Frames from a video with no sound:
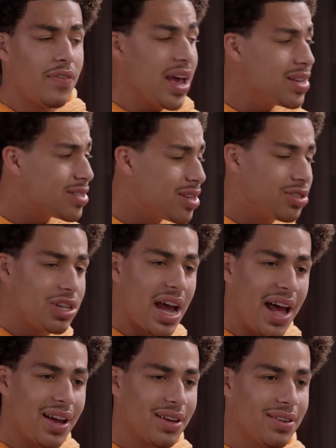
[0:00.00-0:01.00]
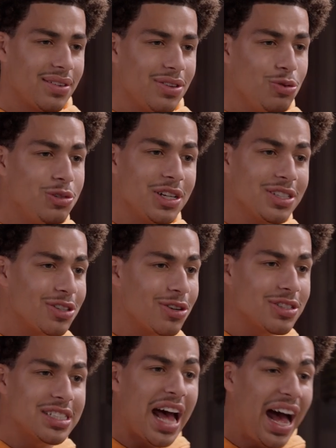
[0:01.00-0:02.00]
Face it, Jack. You just
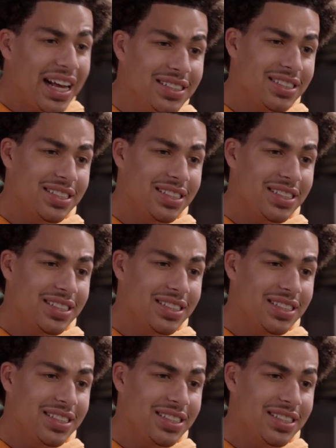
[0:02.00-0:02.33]
her side